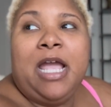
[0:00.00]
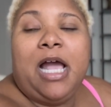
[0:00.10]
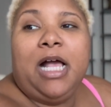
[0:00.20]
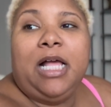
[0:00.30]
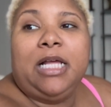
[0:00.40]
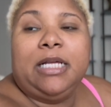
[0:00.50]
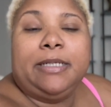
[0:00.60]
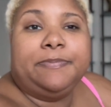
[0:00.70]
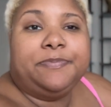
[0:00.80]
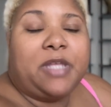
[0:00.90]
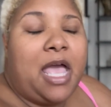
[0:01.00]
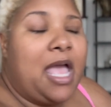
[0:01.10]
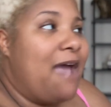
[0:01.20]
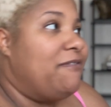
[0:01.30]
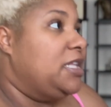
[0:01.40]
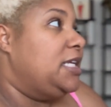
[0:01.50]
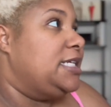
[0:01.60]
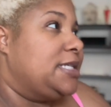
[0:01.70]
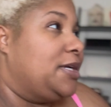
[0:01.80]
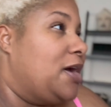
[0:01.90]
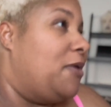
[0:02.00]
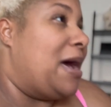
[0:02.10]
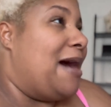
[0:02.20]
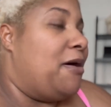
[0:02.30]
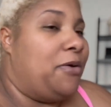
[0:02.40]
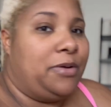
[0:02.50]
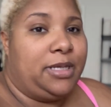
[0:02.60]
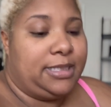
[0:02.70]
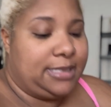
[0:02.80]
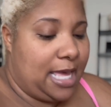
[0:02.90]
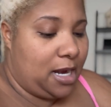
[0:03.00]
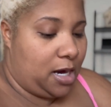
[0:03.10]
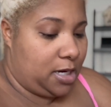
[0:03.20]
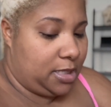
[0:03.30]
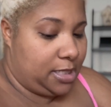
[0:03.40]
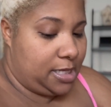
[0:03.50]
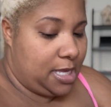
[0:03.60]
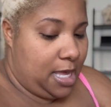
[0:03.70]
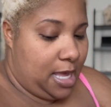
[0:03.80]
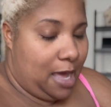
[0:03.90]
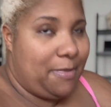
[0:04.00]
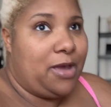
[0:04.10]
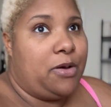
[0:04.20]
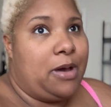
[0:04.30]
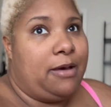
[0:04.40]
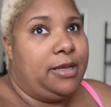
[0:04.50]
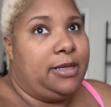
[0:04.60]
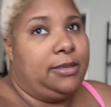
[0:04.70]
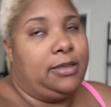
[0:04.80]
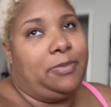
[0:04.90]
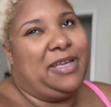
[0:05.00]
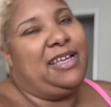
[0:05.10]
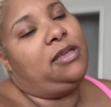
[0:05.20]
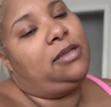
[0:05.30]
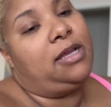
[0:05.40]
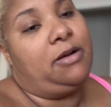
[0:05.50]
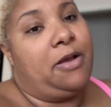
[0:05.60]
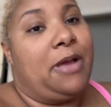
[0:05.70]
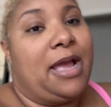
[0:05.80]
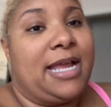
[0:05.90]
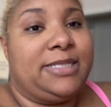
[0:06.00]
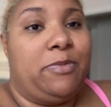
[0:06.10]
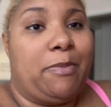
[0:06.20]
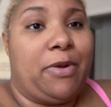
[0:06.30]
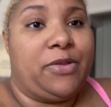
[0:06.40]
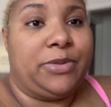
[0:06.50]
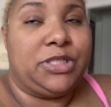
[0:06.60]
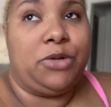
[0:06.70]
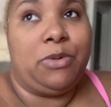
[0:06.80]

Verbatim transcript: I really need to go out. It's kind of early. I might go out in a little bit. I don't know. I got to see what my brother wants to do.